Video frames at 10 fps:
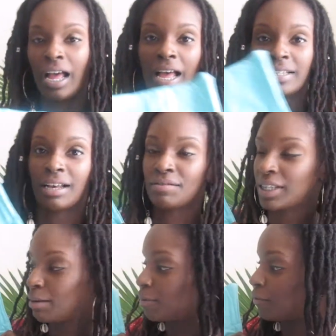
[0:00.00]
as I've
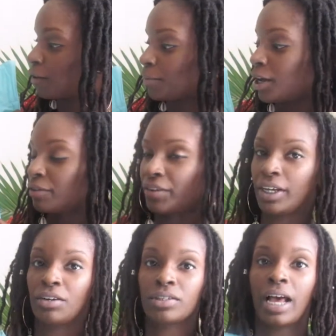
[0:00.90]
said before in my other
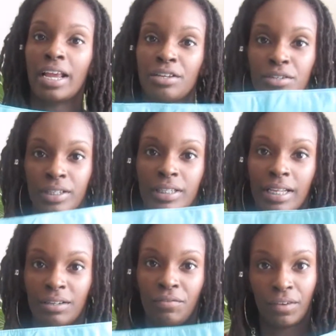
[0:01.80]
videos, I use this
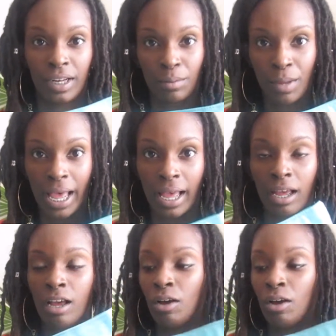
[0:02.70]
as a feeding mat.